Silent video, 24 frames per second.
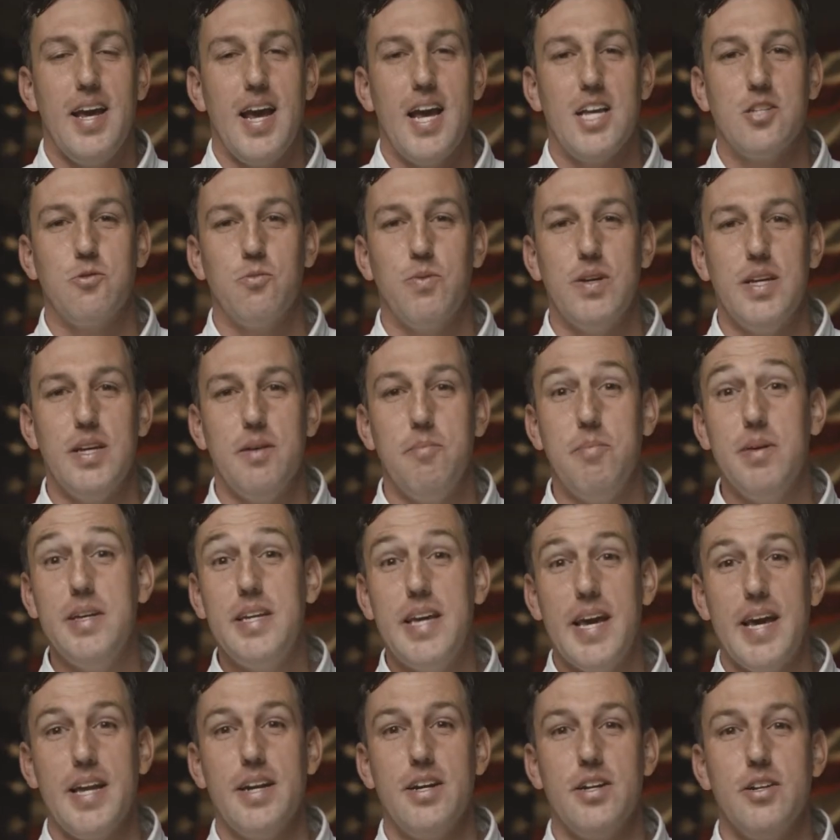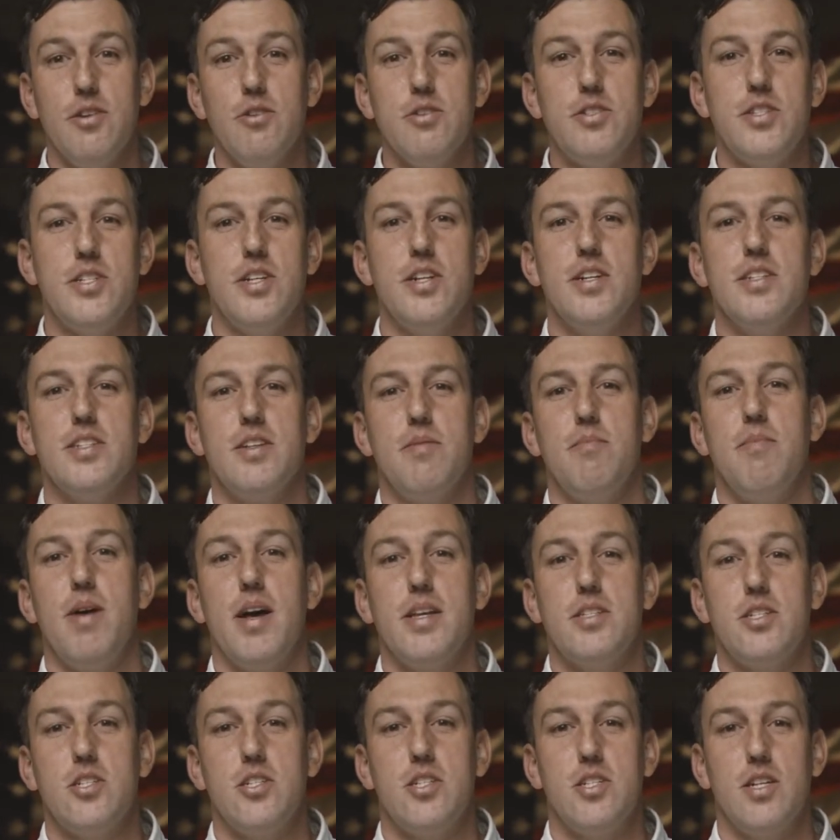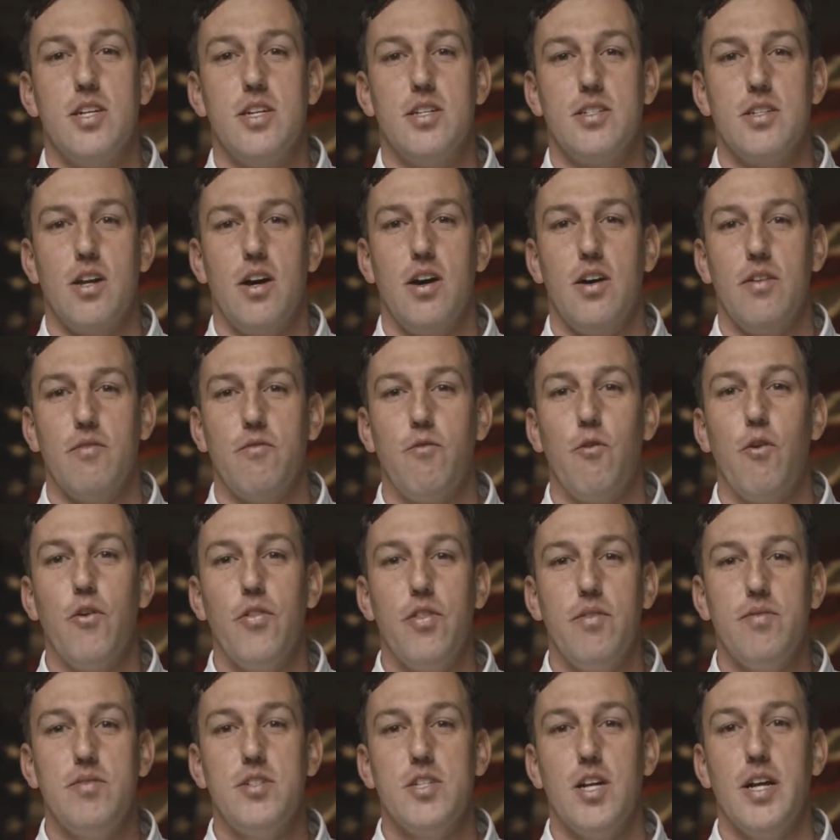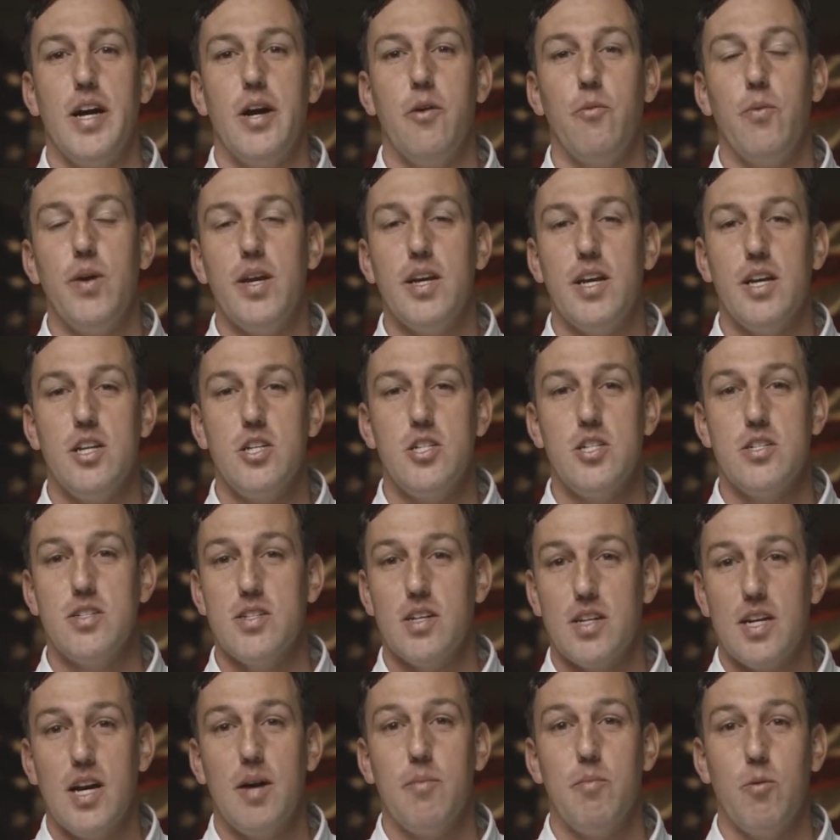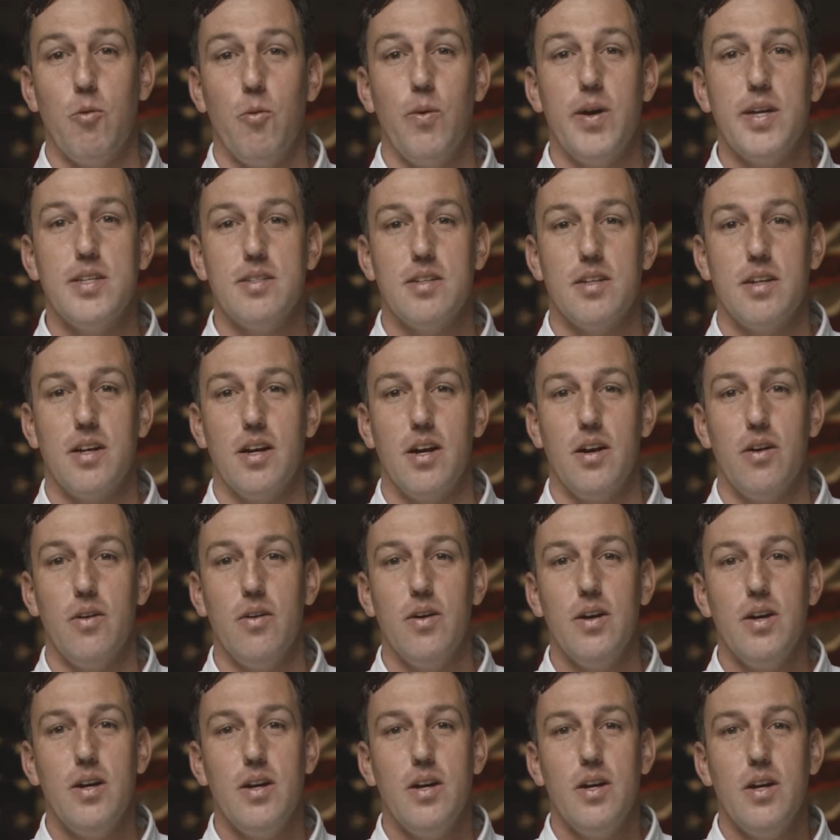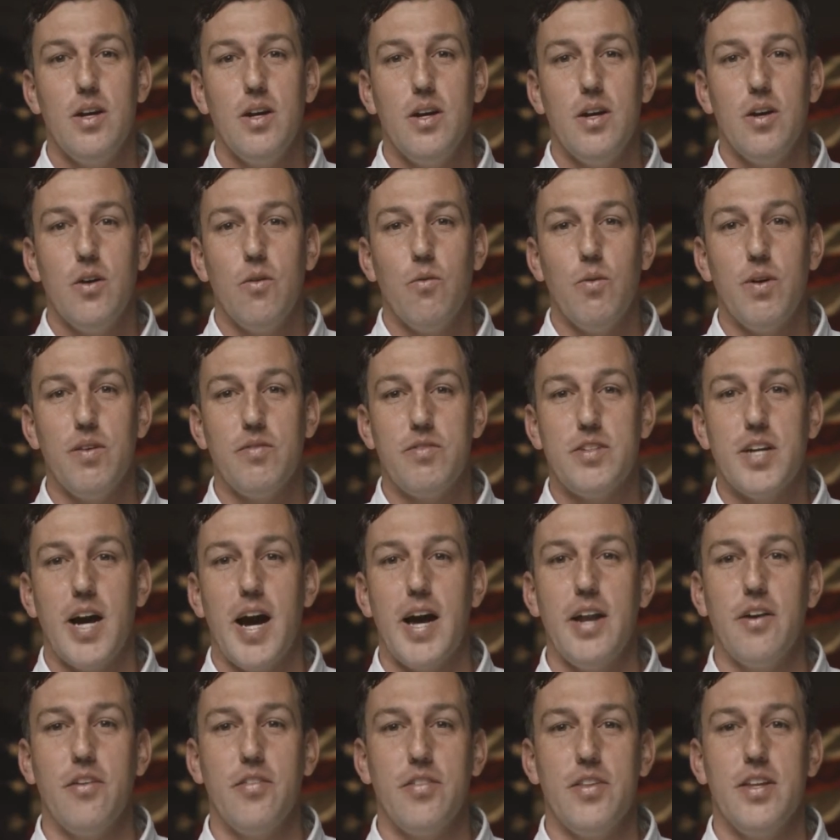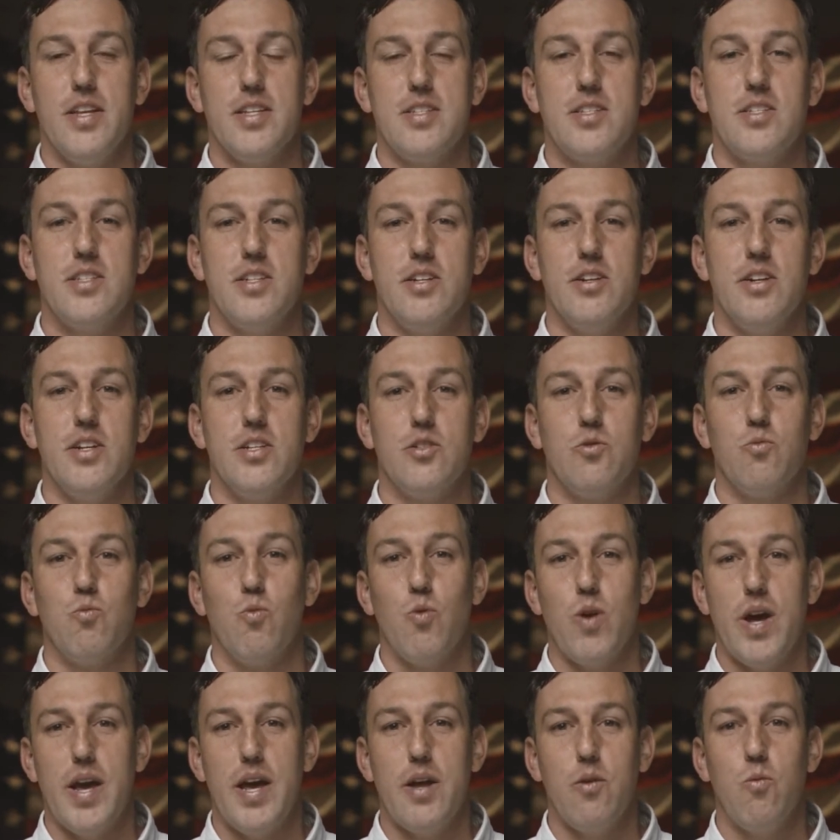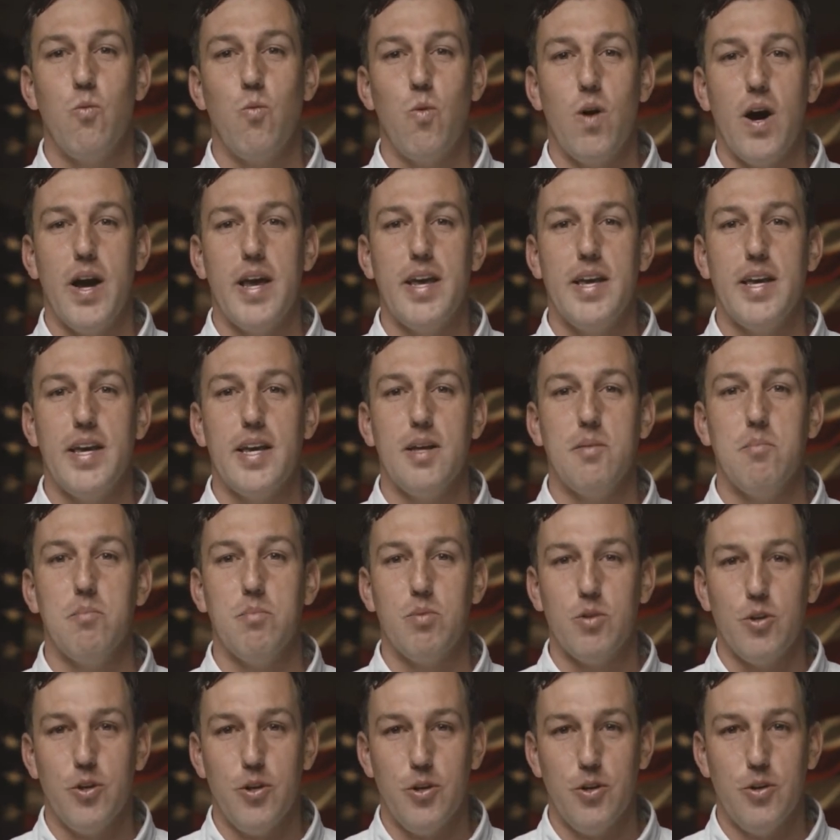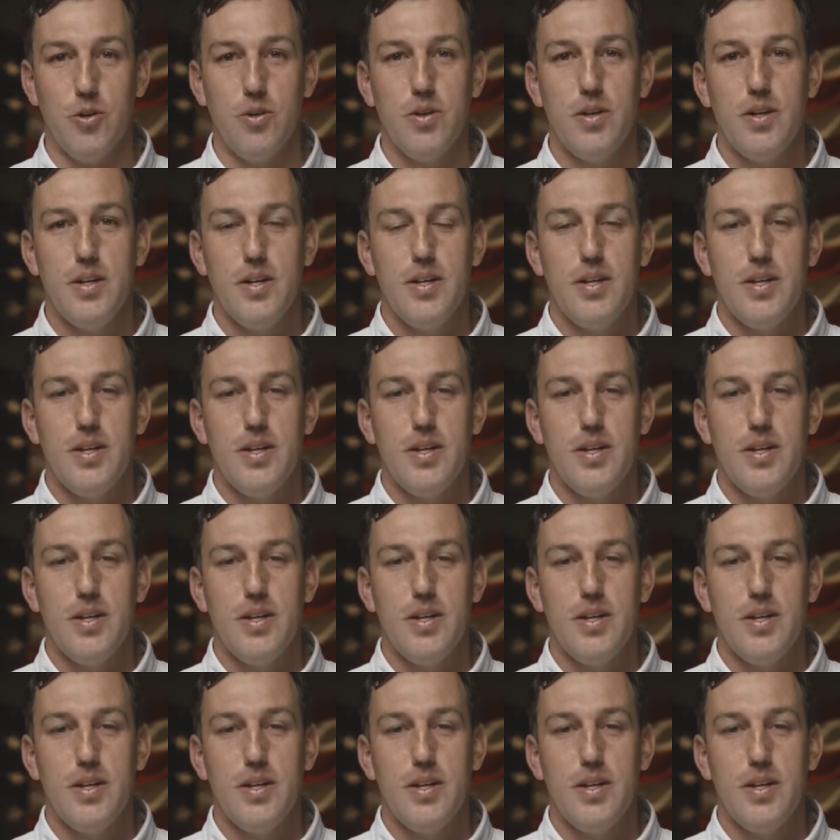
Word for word: as we began a new series of messages on 4th of July weekend just a couple weeks ago. We've titled this series Red, White, and Blue.